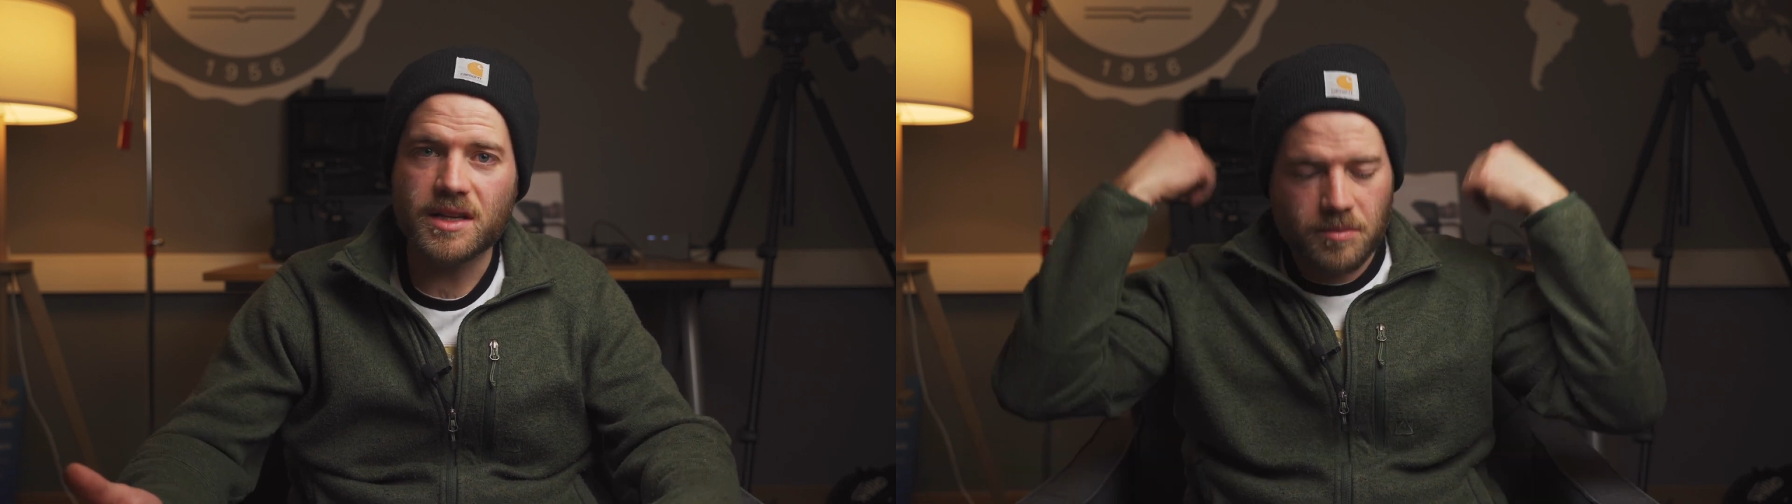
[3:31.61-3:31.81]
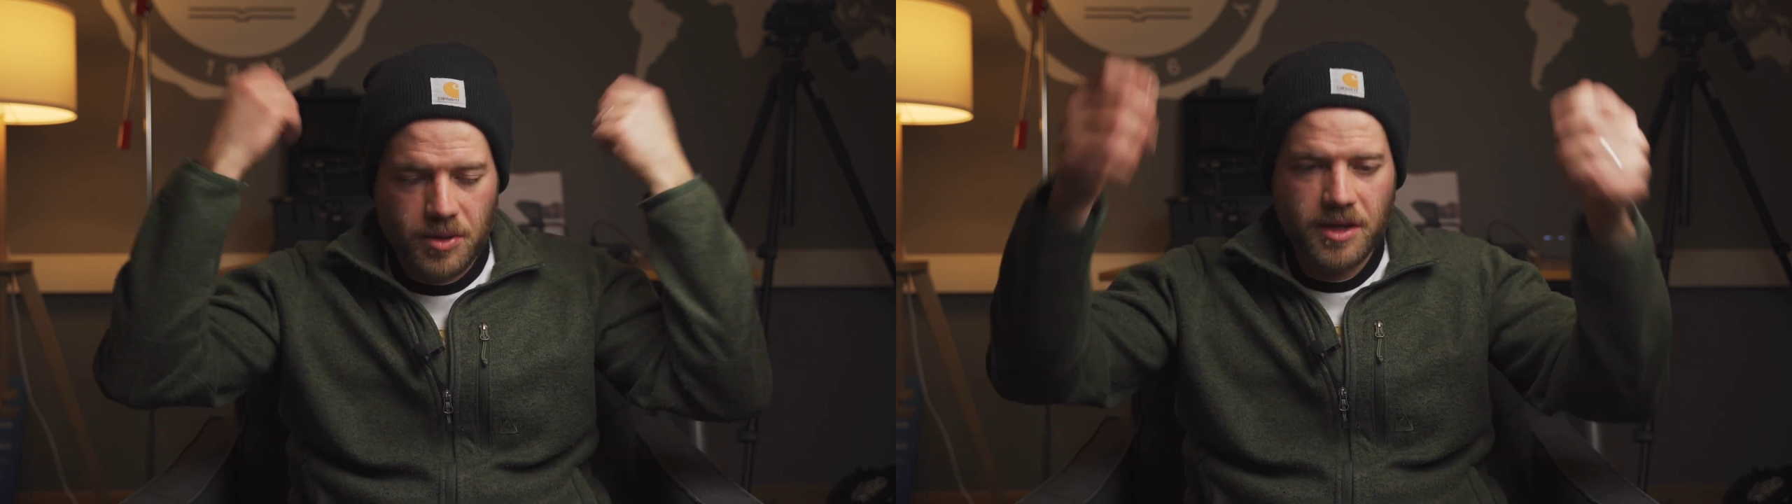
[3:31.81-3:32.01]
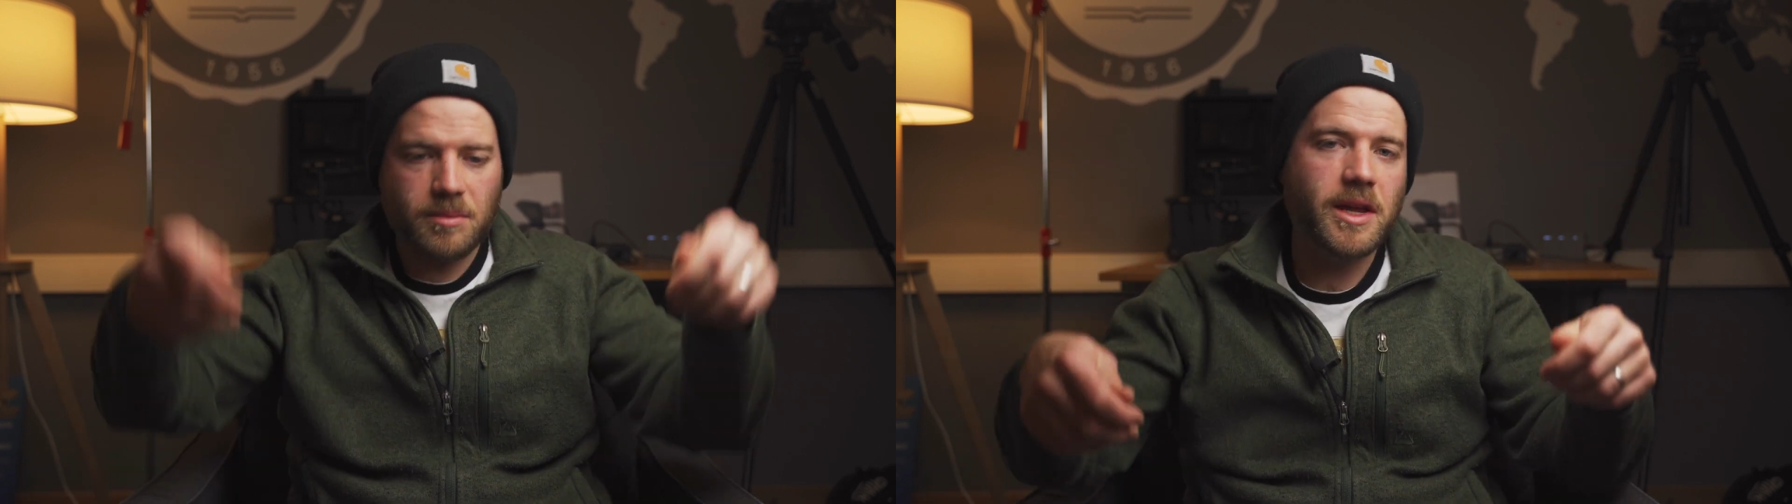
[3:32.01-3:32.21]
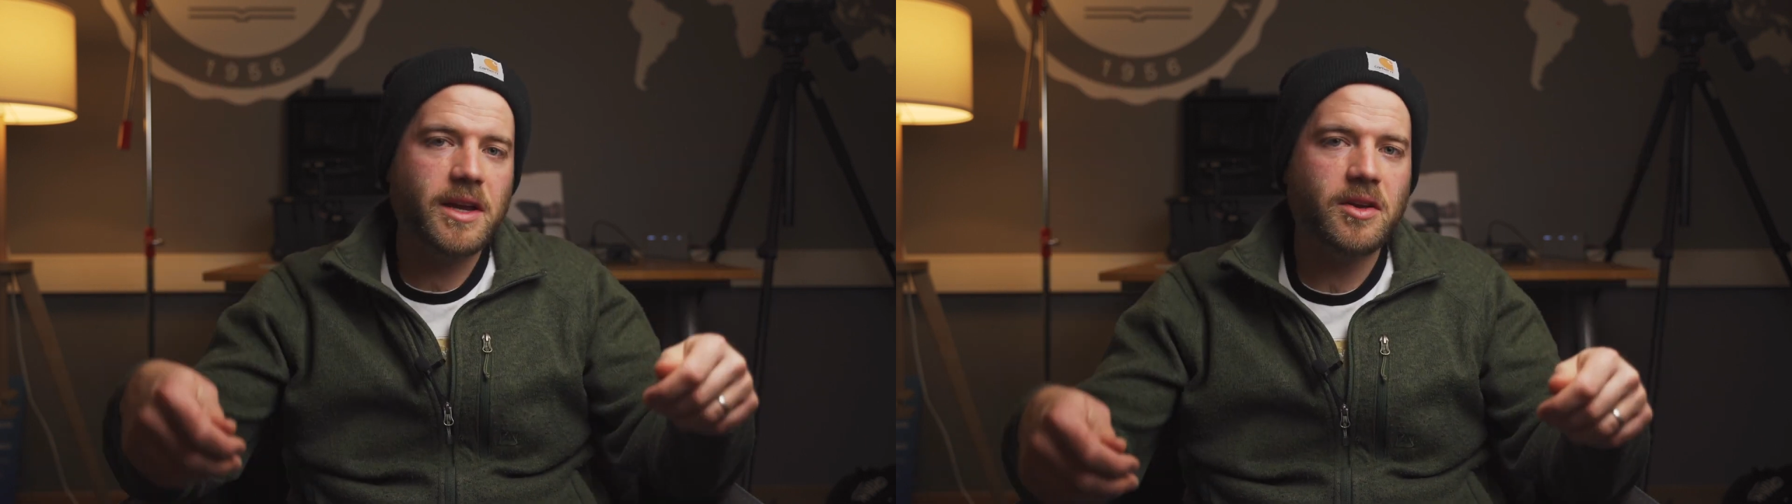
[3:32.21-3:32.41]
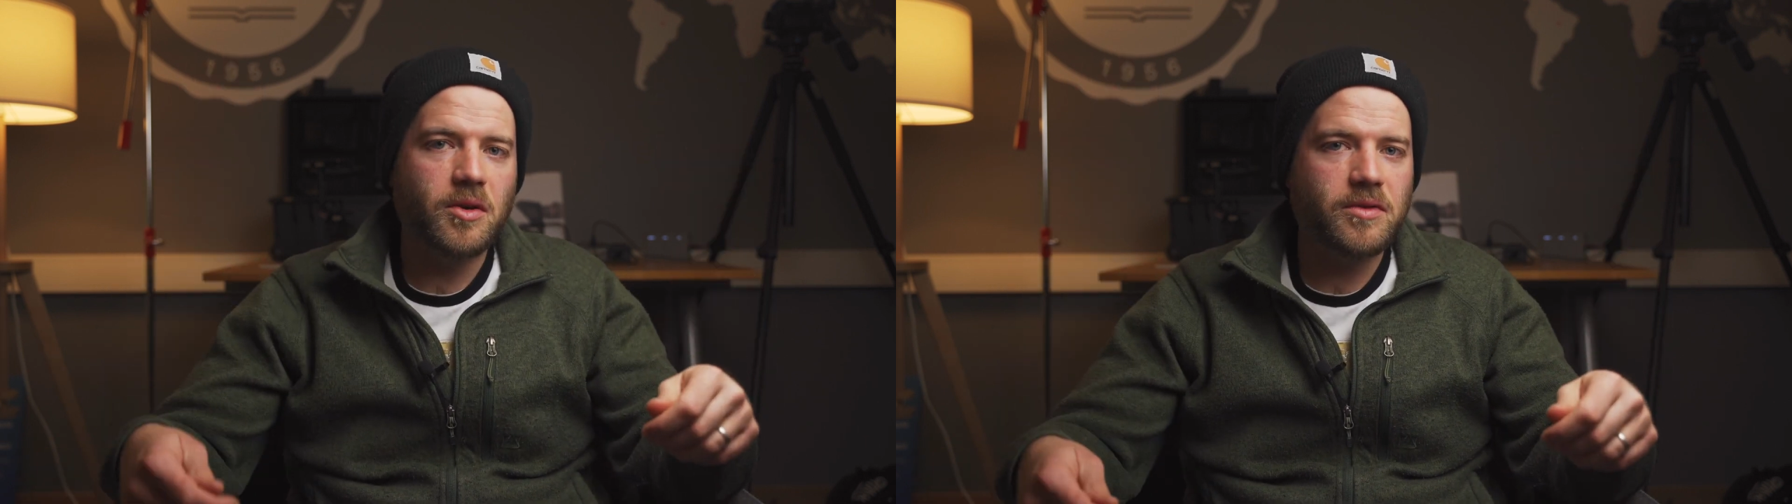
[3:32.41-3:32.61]
Putting a
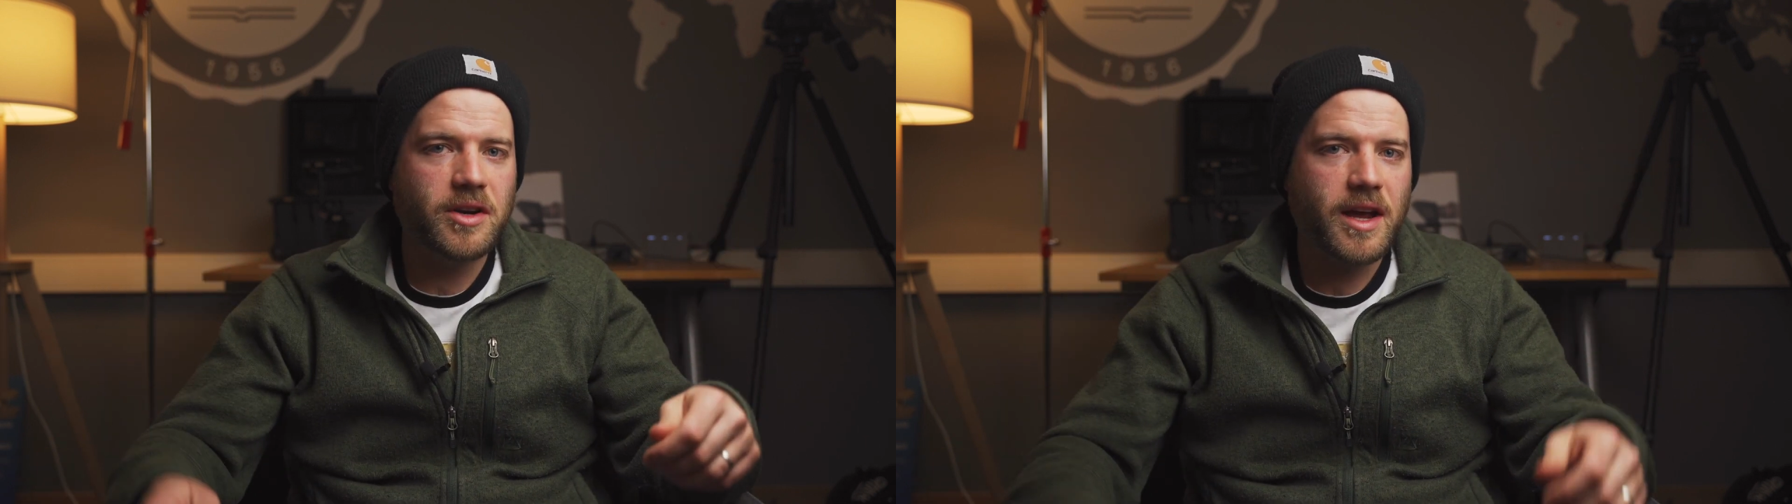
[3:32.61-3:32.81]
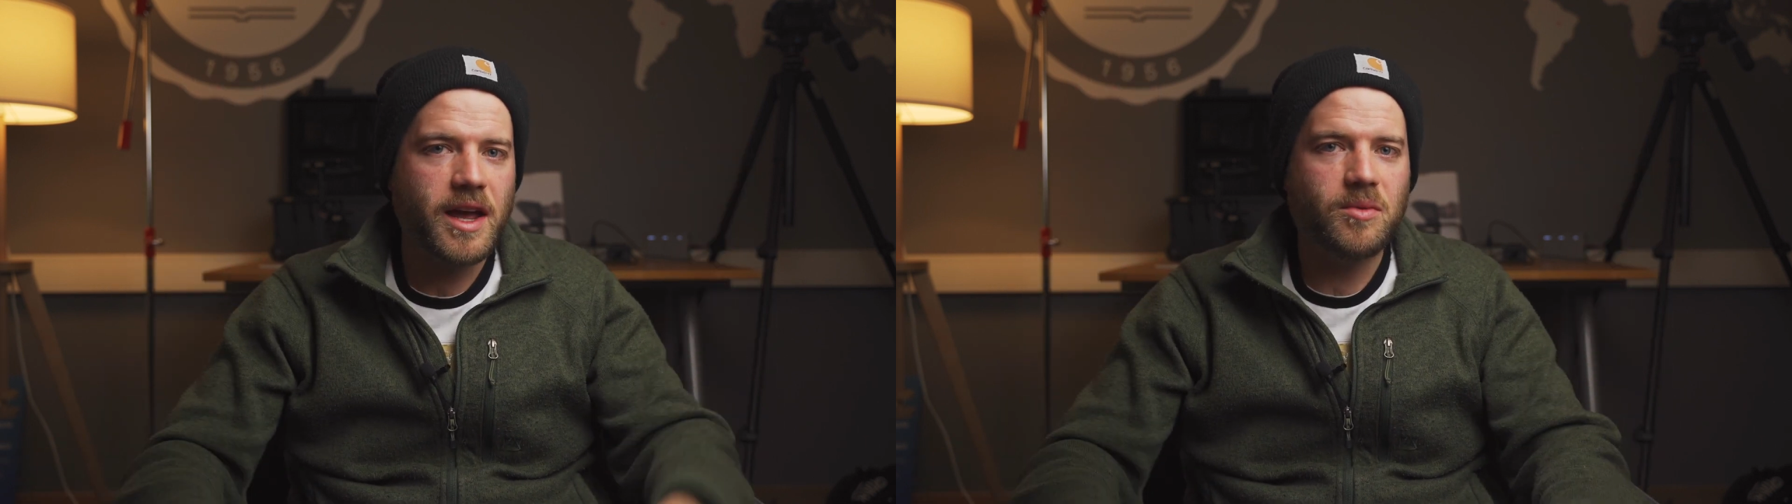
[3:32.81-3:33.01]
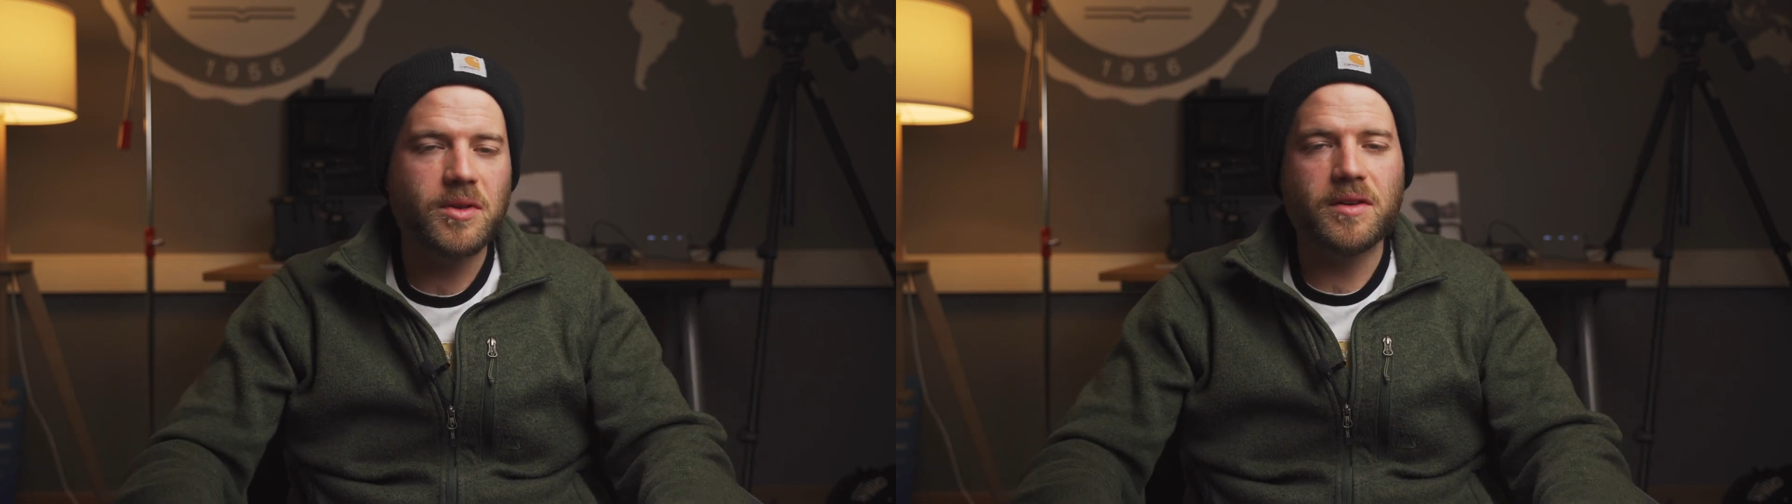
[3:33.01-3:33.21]
blanket over your head with